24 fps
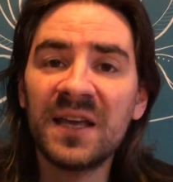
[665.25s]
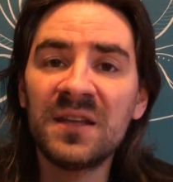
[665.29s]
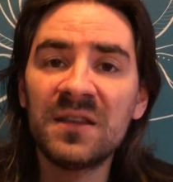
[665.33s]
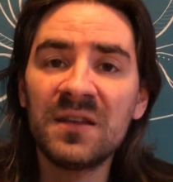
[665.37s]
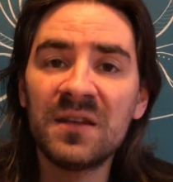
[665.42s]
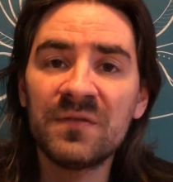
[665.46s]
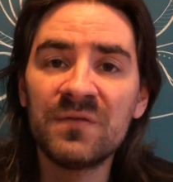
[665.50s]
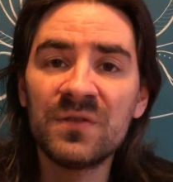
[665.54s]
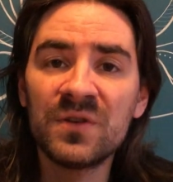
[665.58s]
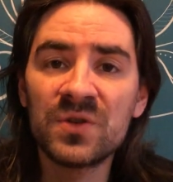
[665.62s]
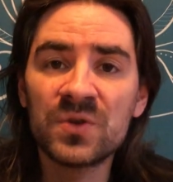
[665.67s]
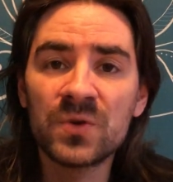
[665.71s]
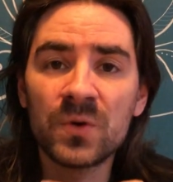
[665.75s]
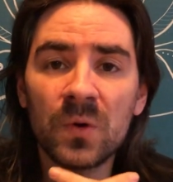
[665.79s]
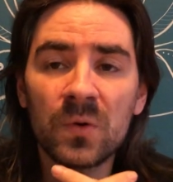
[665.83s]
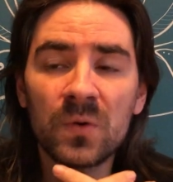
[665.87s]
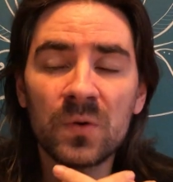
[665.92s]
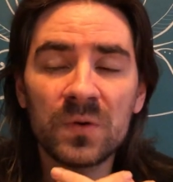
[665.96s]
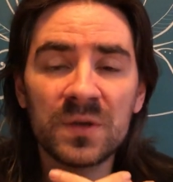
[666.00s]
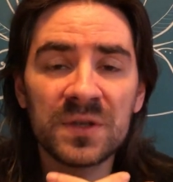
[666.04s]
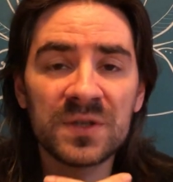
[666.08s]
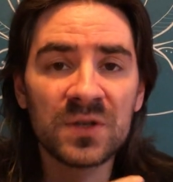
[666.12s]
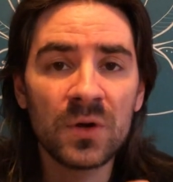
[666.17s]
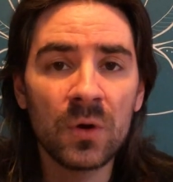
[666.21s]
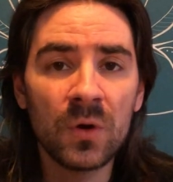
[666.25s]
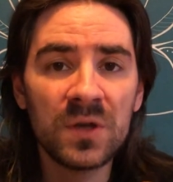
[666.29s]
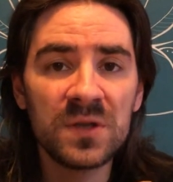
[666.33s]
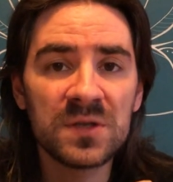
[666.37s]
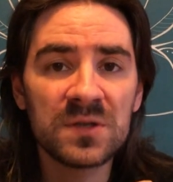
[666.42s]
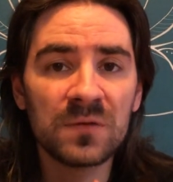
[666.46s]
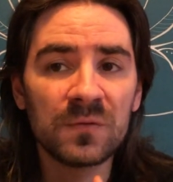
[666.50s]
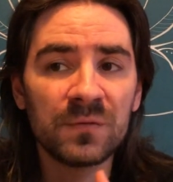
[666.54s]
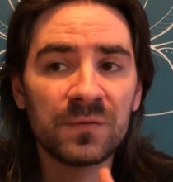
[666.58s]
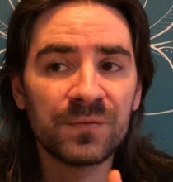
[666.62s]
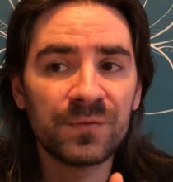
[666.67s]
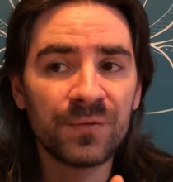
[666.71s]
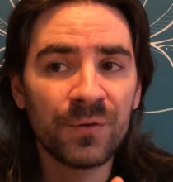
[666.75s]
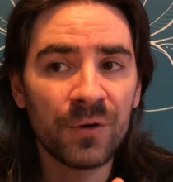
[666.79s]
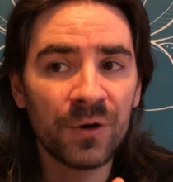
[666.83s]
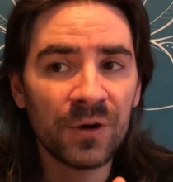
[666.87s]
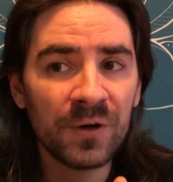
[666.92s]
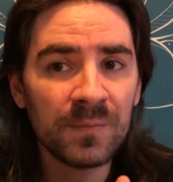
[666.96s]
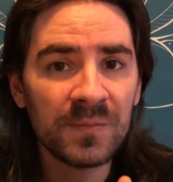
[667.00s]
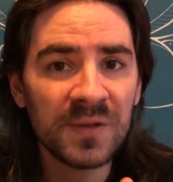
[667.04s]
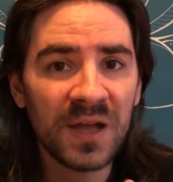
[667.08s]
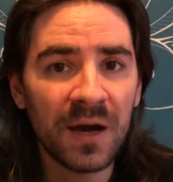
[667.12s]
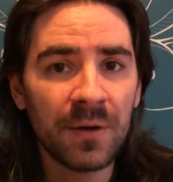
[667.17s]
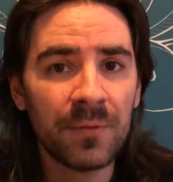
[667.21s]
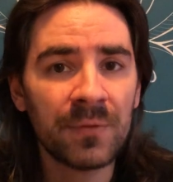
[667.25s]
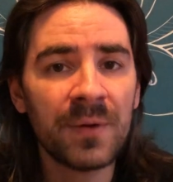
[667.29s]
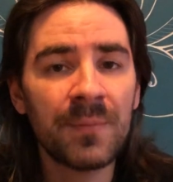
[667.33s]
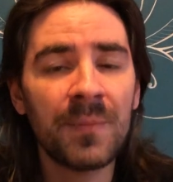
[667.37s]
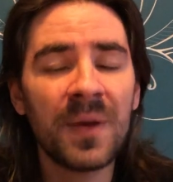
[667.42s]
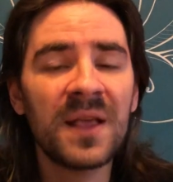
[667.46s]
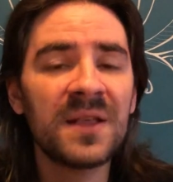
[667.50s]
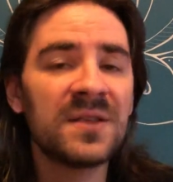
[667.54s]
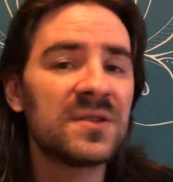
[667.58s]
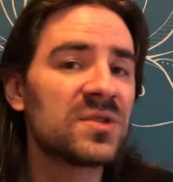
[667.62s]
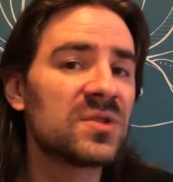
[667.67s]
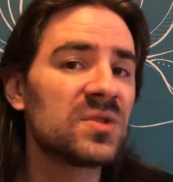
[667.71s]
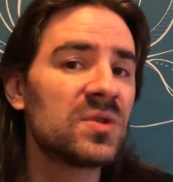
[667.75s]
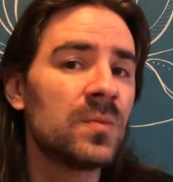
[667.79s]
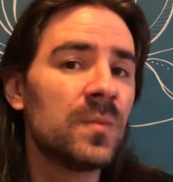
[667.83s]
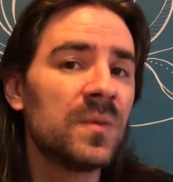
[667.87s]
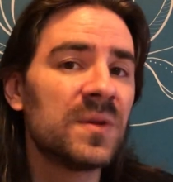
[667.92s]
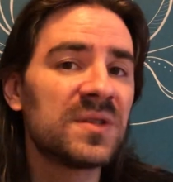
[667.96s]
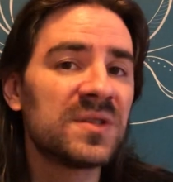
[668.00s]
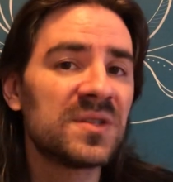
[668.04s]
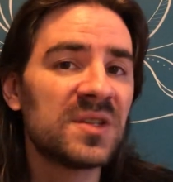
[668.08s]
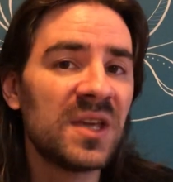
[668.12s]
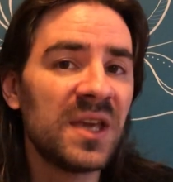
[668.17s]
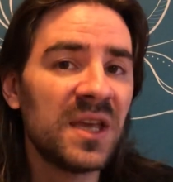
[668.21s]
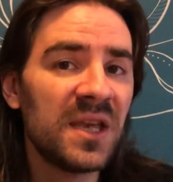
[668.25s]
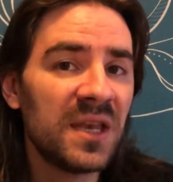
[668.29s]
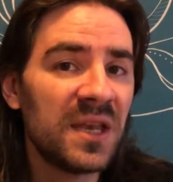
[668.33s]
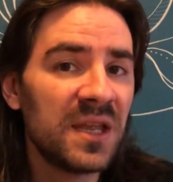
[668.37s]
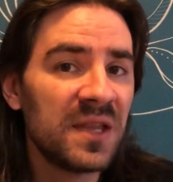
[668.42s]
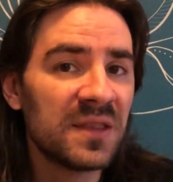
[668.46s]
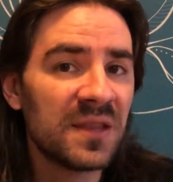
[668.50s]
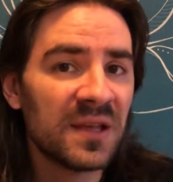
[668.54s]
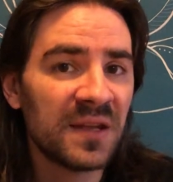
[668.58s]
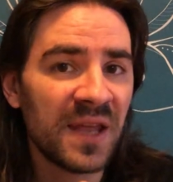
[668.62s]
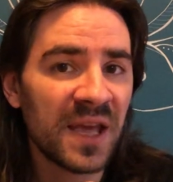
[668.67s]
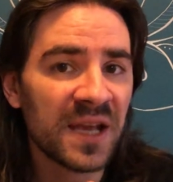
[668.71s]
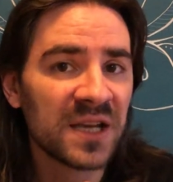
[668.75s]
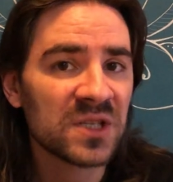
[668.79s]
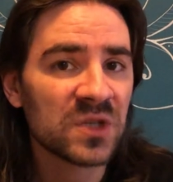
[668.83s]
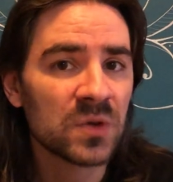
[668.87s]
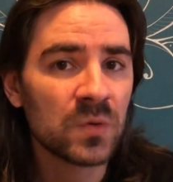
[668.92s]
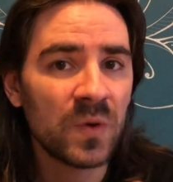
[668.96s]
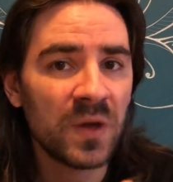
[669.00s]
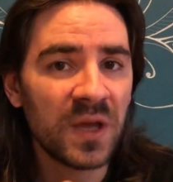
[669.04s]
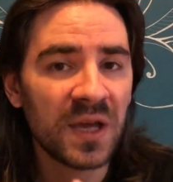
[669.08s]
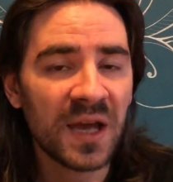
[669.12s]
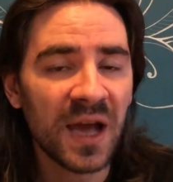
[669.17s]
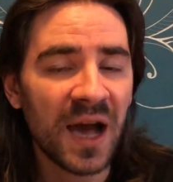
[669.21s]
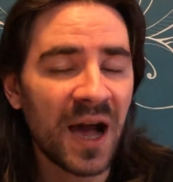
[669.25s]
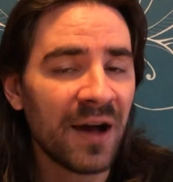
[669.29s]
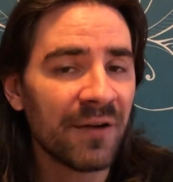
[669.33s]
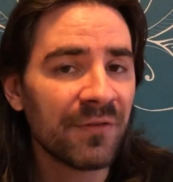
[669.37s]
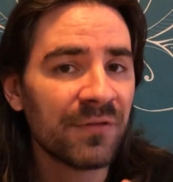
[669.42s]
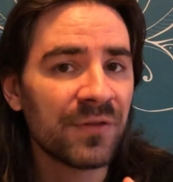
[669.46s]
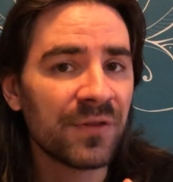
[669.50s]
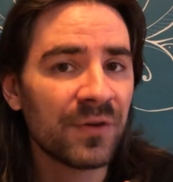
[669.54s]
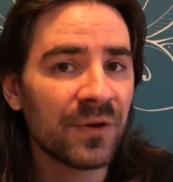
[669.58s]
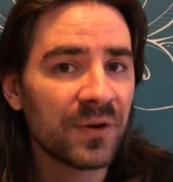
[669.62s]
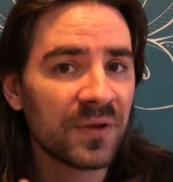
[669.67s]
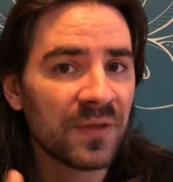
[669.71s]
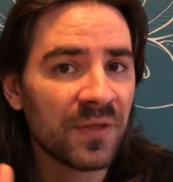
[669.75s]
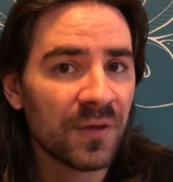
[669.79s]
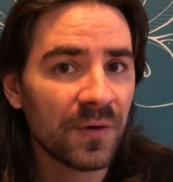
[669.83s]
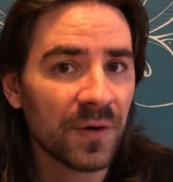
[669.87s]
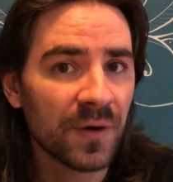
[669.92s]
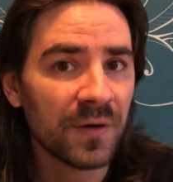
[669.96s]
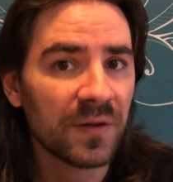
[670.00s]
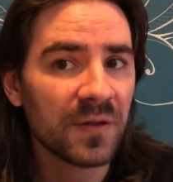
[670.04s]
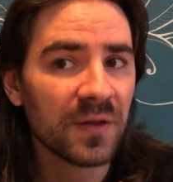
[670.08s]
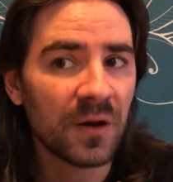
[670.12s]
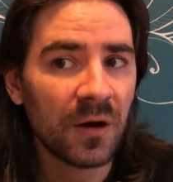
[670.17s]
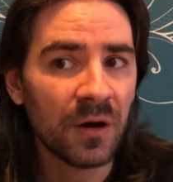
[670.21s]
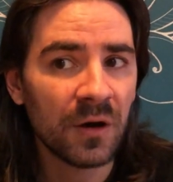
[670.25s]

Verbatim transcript: individual is going to form that remains to be seen in the next week after 3rd